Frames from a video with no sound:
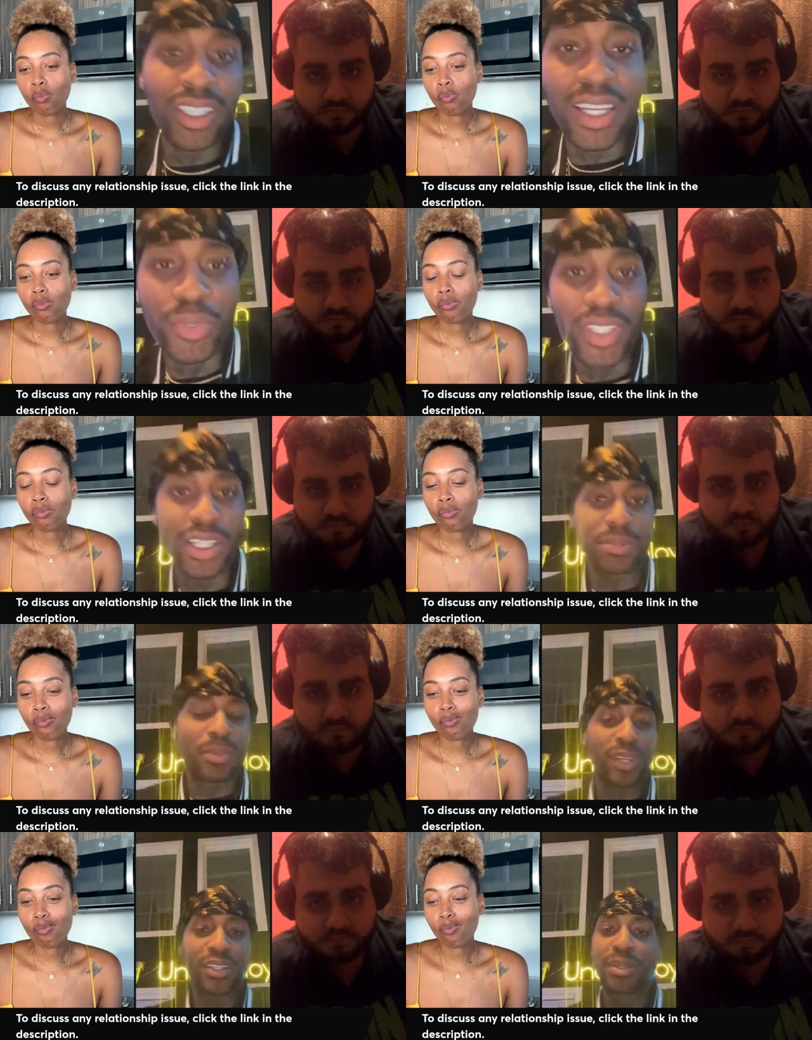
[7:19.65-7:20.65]
Speaker 1: Like when it comes to
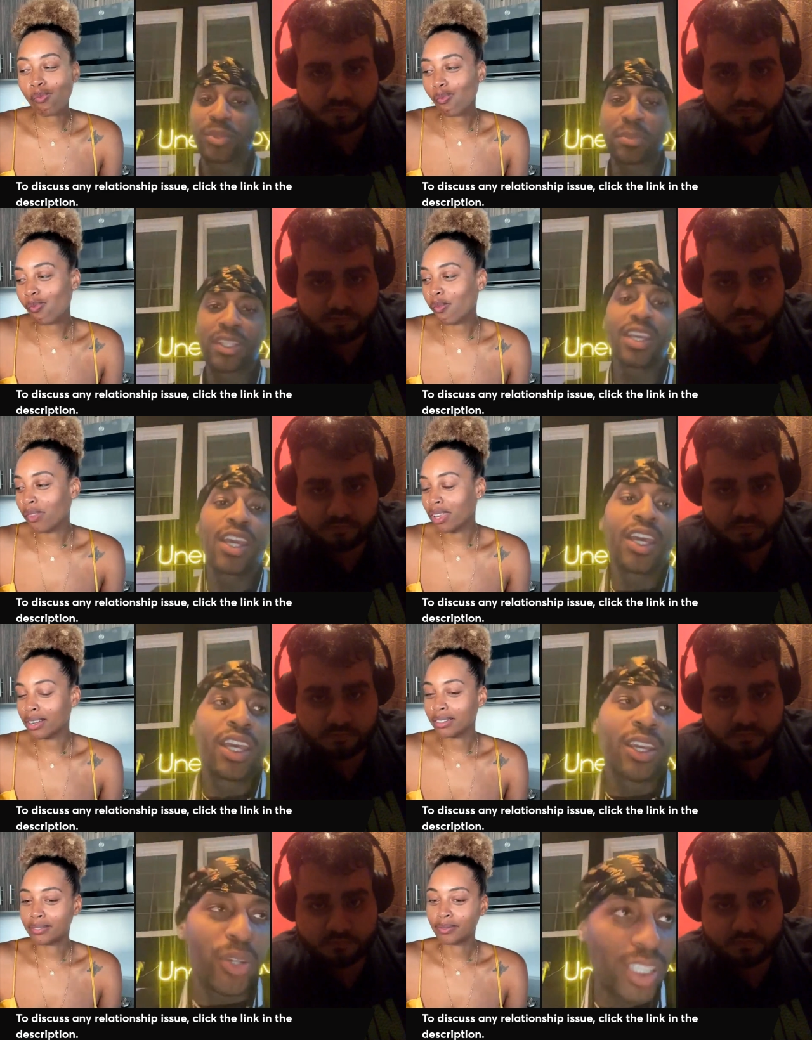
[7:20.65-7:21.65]
picking up women,
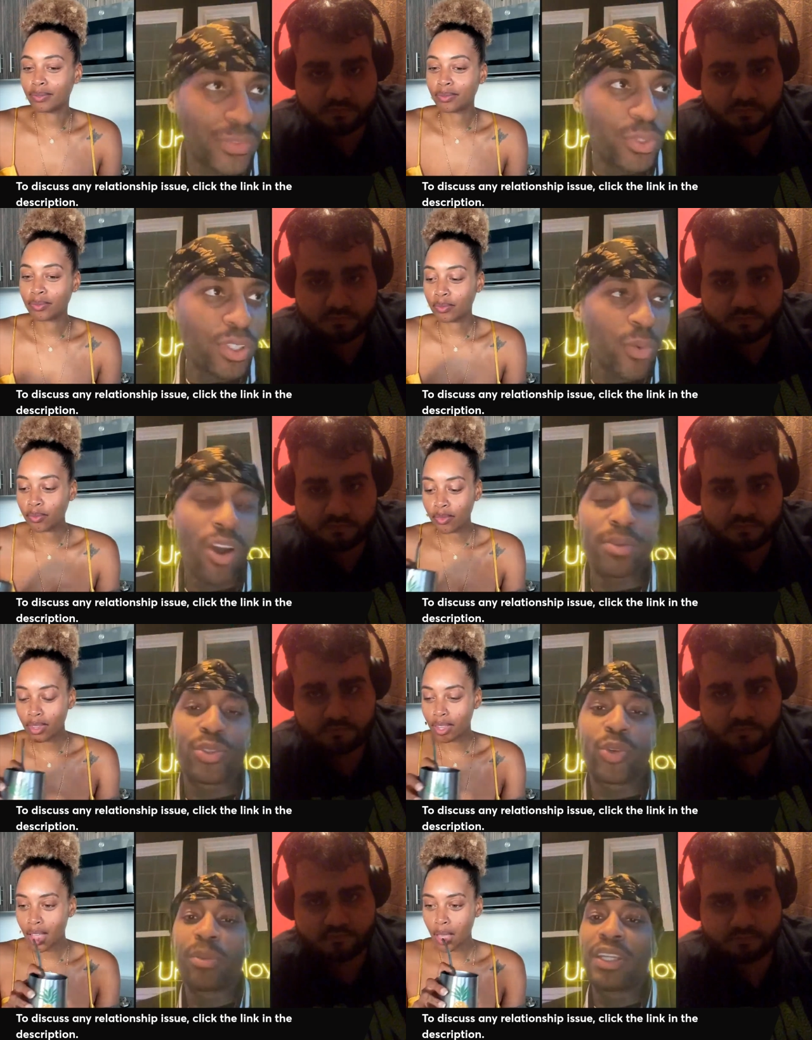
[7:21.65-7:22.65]
if you're gonna walk up
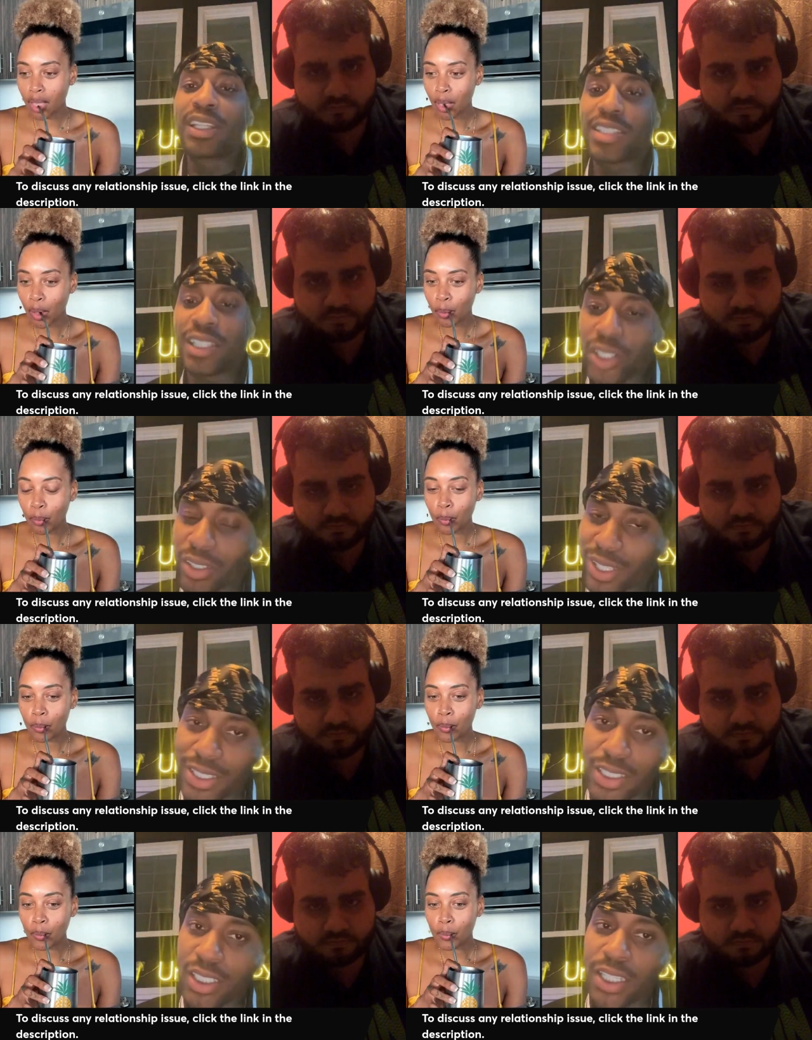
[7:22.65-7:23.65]
to a woman and tell her
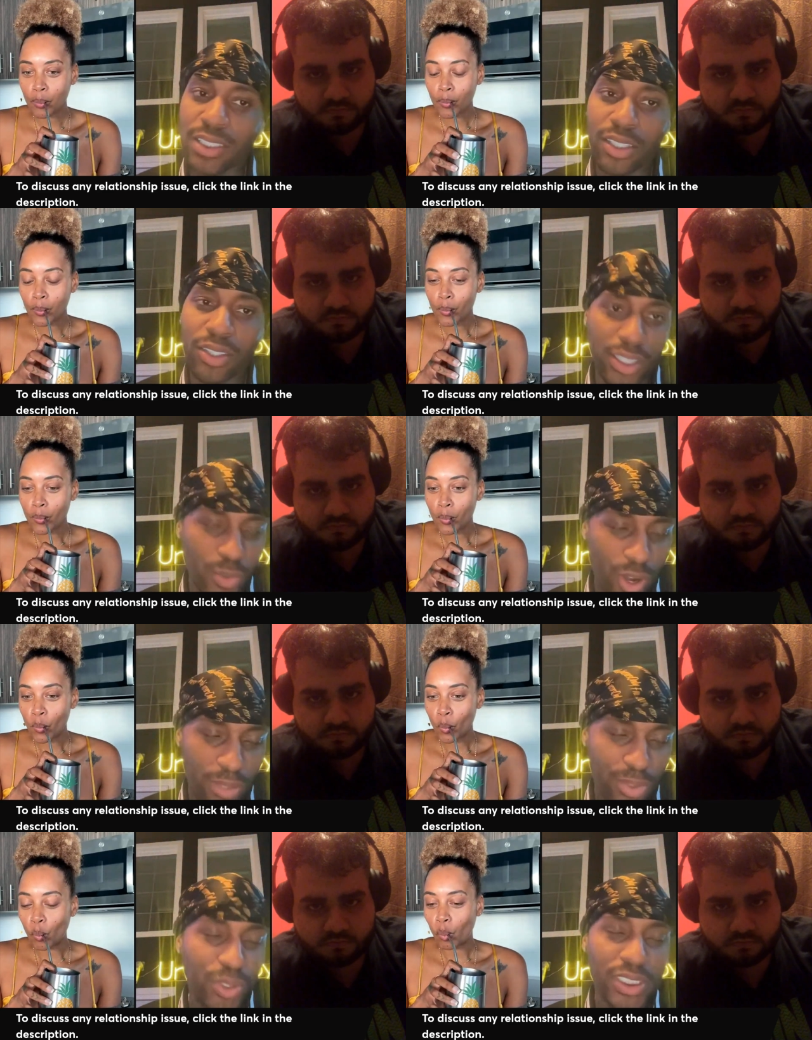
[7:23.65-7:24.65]
that, like, okay, you walk
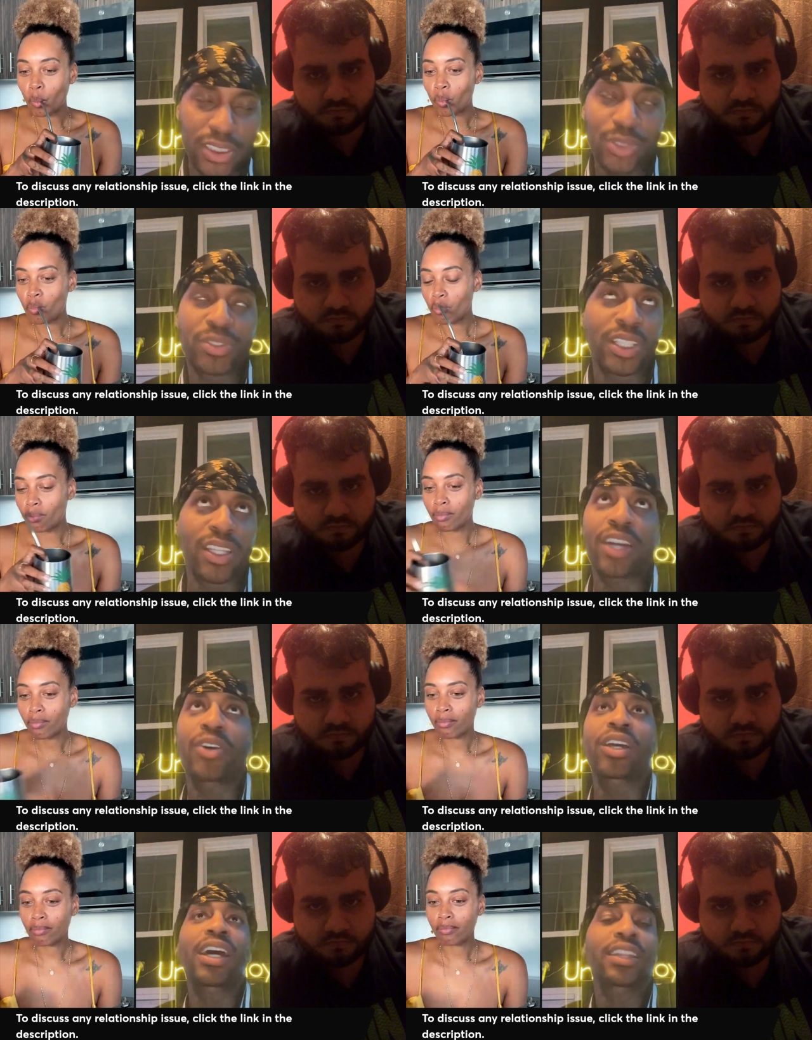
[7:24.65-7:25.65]
up to her and you say,
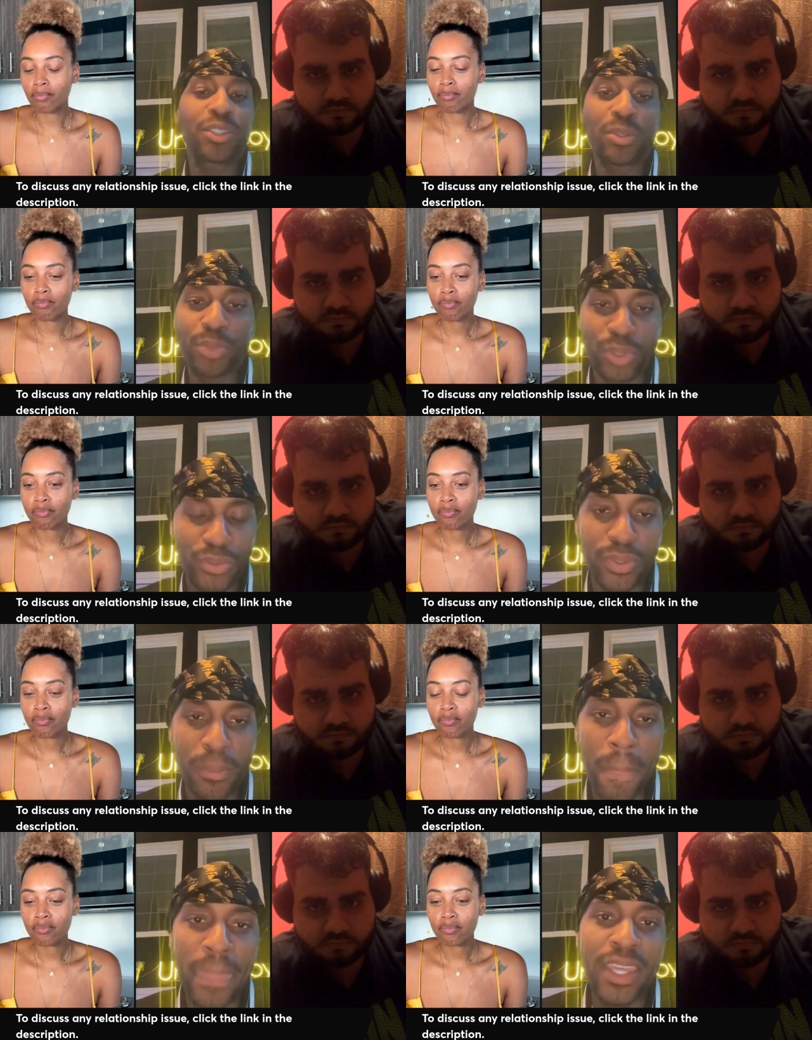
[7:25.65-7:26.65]
okay, I think you're beautiful,
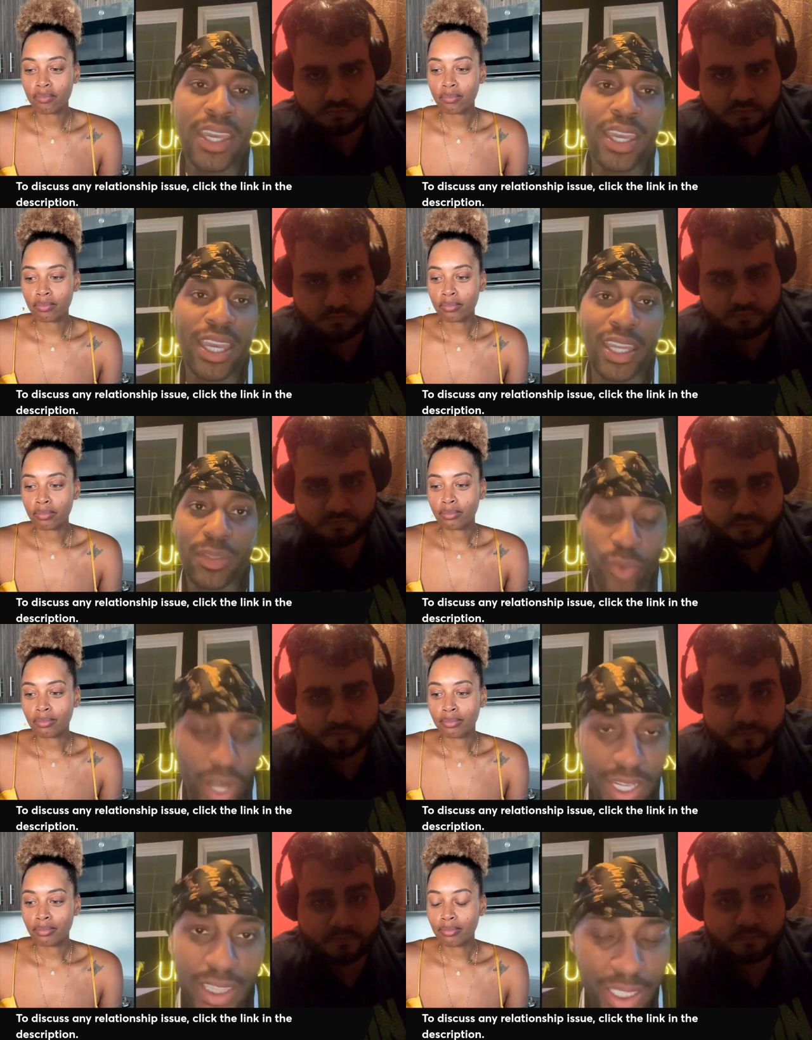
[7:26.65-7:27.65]
and
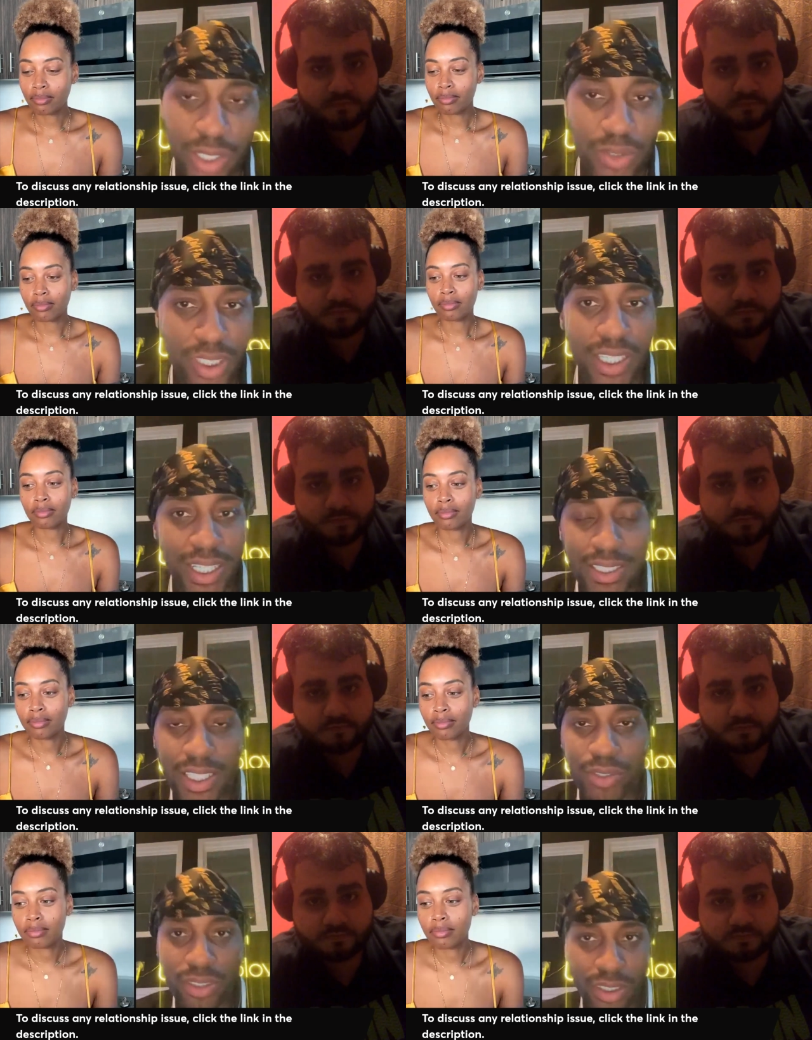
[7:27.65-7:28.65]
right after that you say, can I
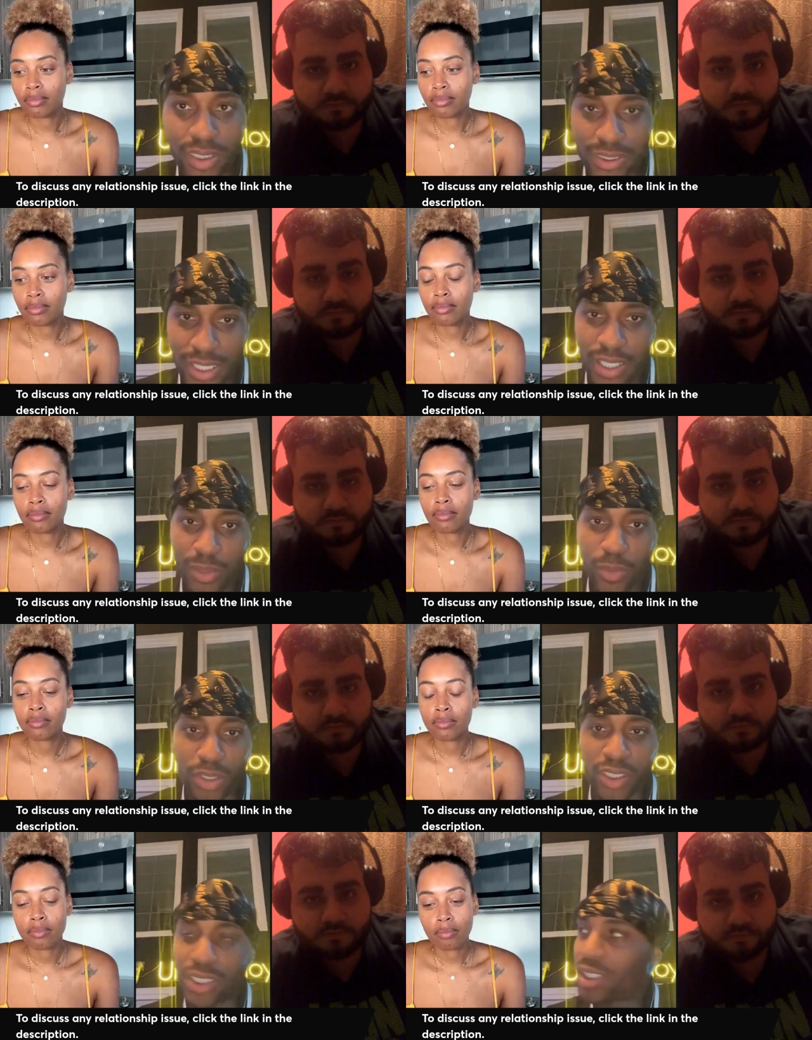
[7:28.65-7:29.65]
take you to dinner? That's not gonna
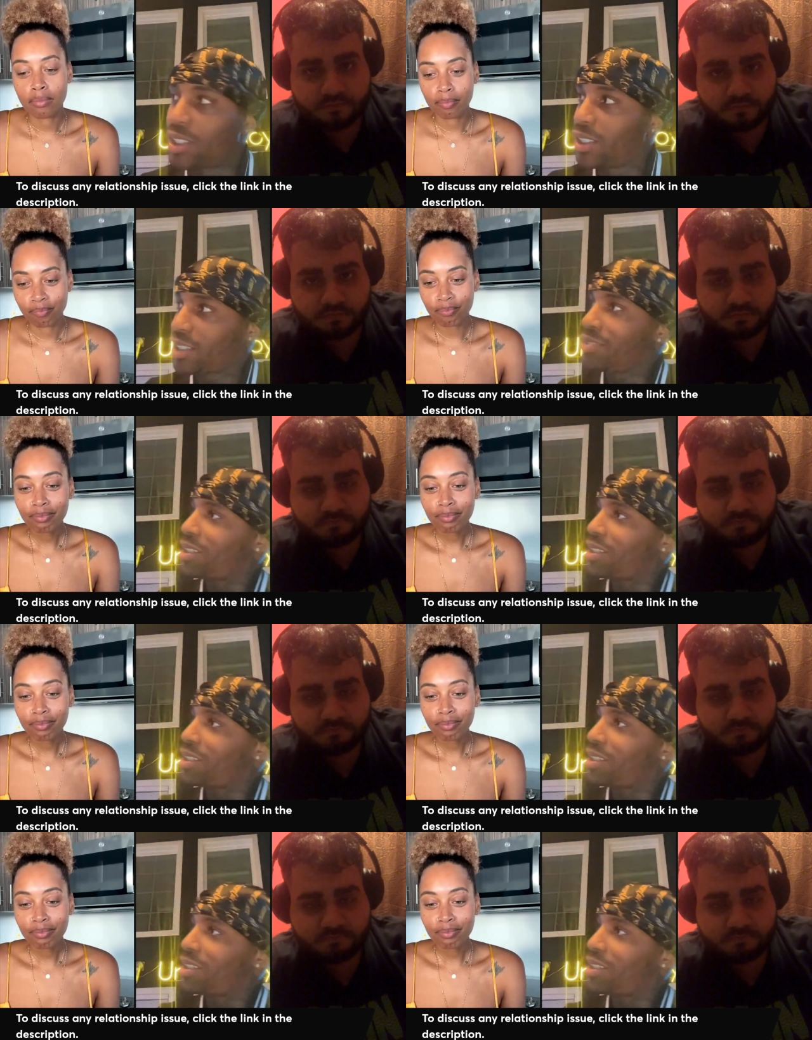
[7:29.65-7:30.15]
work. It's